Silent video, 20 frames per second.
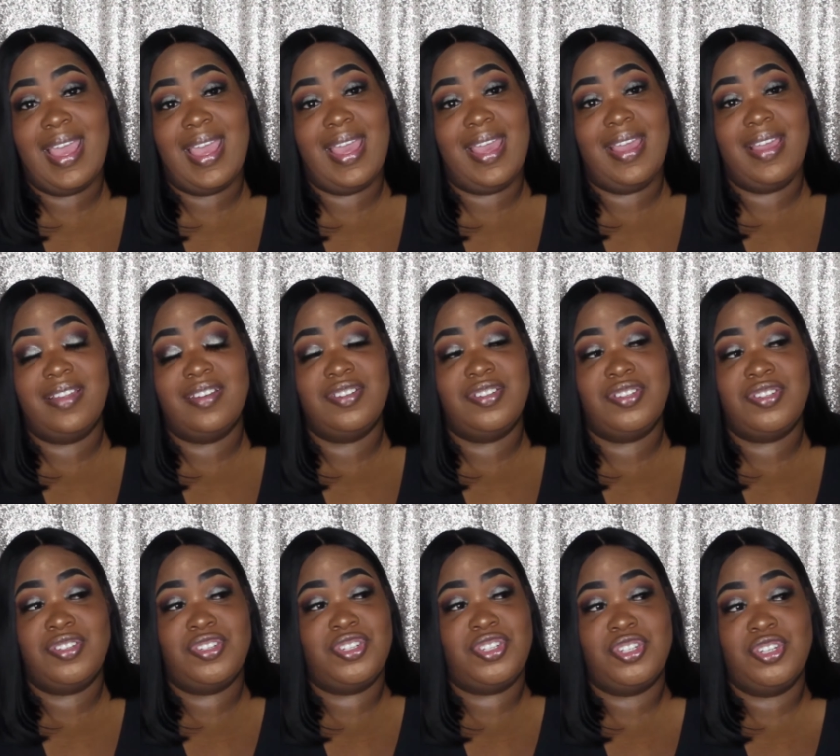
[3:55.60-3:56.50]

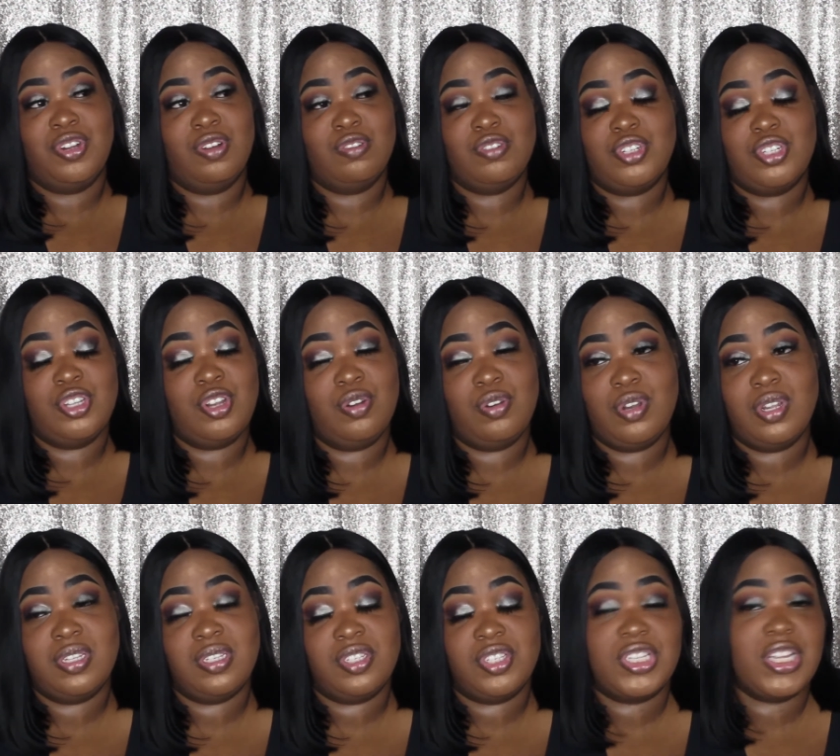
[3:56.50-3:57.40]
And, you know, she
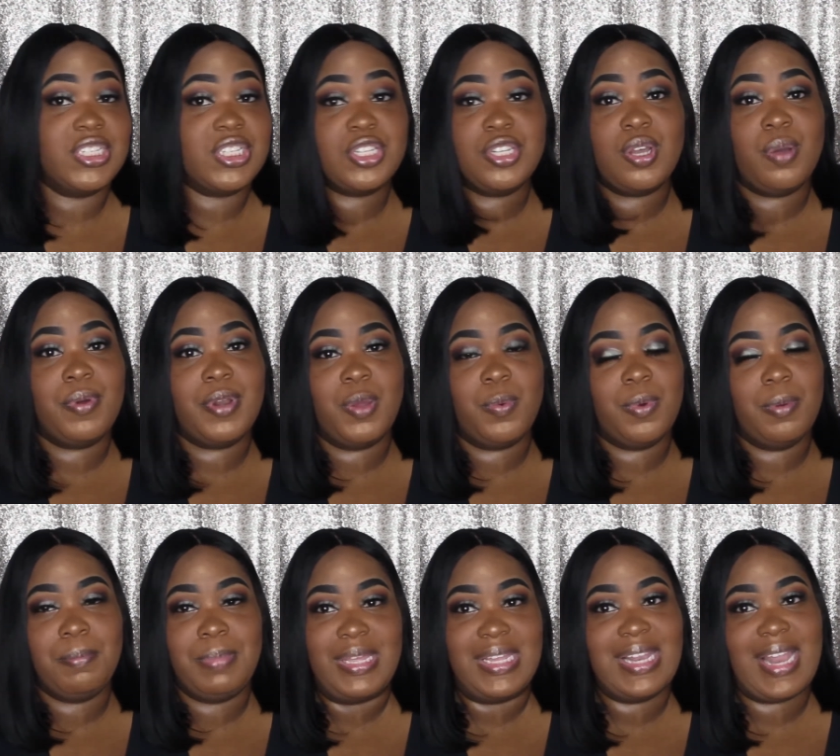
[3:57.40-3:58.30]
don't, doesn't know what it
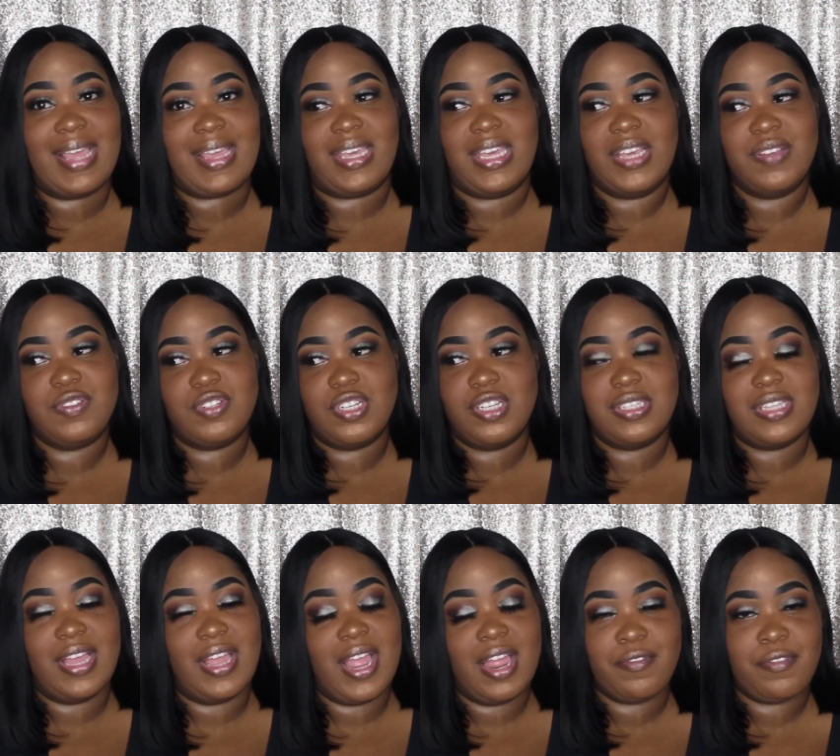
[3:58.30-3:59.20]
would be like if
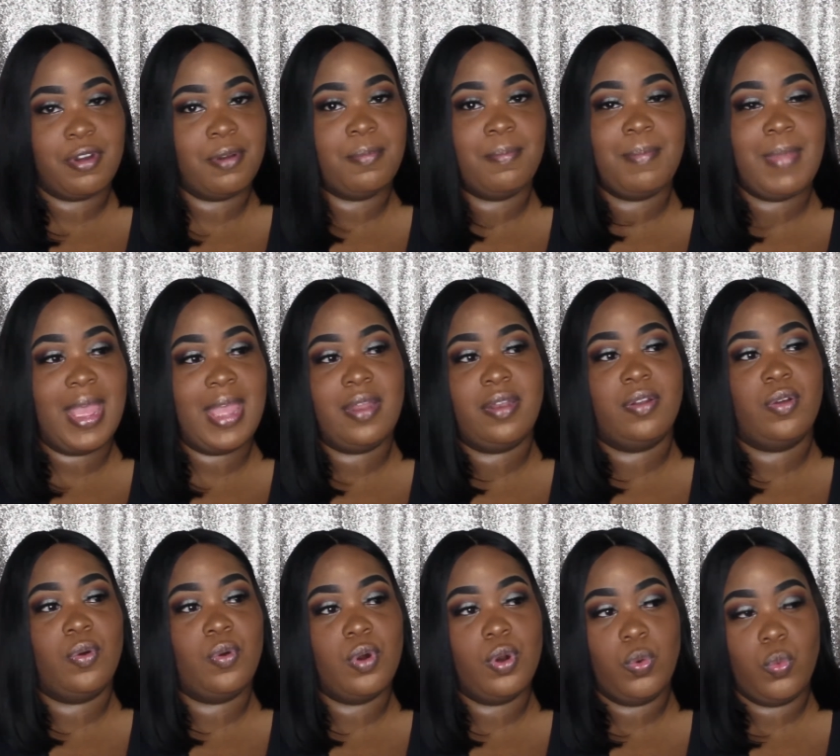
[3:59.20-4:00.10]
she's ever met
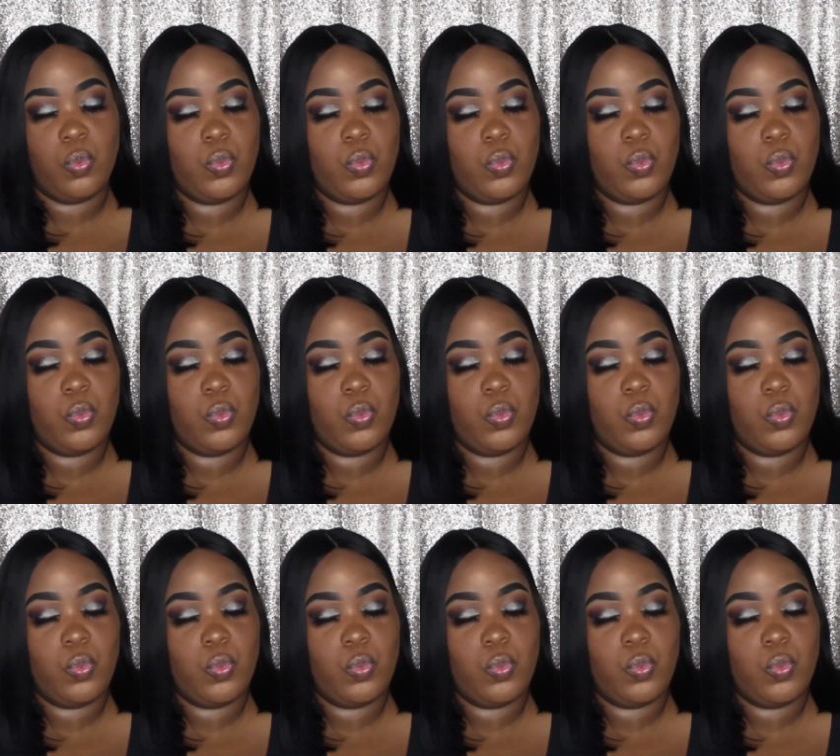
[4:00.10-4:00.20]
or